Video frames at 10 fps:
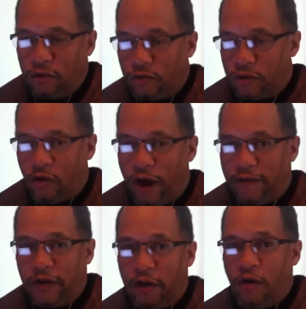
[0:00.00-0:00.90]
which was
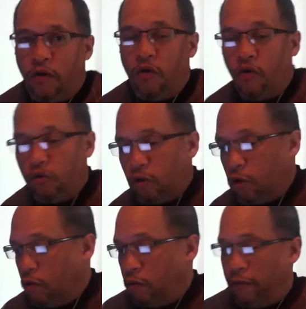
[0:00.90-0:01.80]
crafted
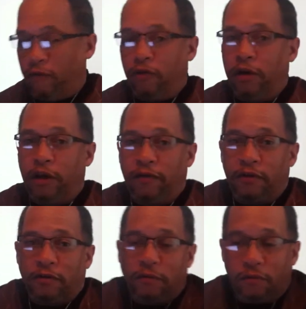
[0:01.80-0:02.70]
long before any of
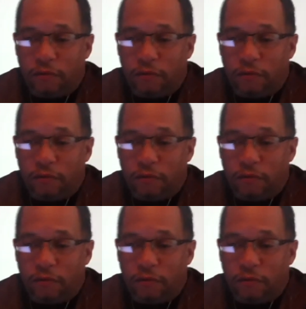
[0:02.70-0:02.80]
us